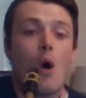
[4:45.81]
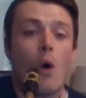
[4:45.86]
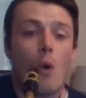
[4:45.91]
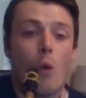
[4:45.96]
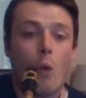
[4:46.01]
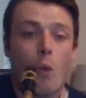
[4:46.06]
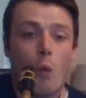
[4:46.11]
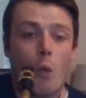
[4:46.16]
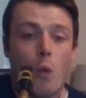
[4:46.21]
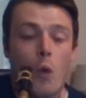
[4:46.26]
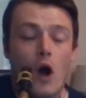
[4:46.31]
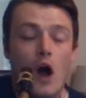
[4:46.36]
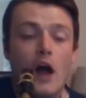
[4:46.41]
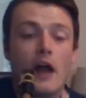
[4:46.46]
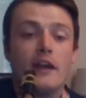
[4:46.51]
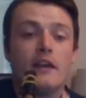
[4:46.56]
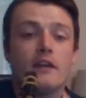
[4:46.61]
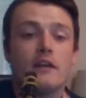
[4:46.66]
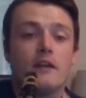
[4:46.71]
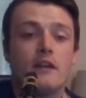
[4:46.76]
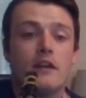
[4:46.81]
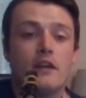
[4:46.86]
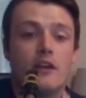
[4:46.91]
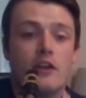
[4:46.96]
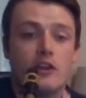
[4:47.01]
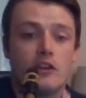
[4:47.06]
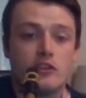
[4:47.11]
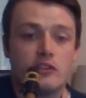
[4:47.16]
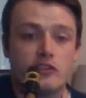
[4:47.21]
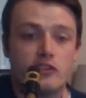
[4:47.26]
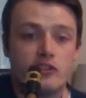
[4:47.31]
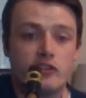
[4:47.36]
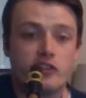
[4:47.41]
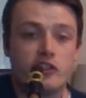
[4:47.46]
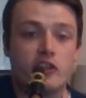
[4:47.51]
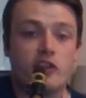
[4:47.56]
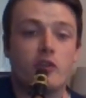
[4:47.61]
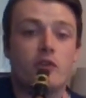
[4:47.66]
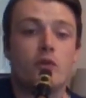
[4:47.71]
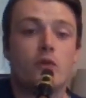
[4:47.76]
1,
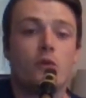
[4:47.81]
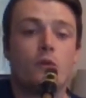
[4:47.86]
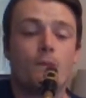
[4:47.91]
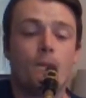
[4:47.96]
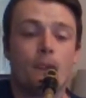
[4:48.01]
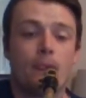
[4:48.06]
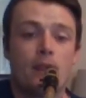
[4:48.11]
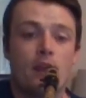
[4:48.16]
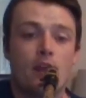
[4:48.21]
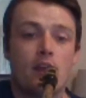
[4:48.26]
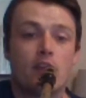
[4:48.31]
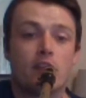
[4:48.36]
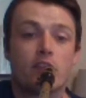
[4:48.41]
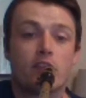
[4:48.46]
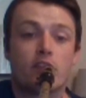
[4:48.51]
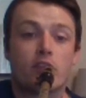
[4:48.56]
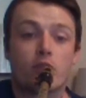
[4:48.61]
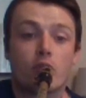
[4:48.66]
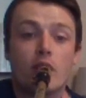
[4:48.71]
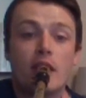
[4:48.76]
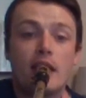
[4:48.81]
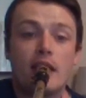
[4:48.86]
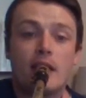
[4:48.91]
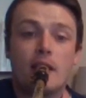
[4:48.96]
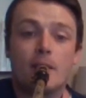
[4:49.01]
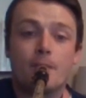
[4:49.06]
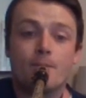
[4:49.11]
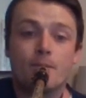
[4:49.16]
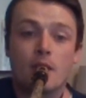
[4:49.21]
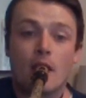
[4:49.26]
2, 3.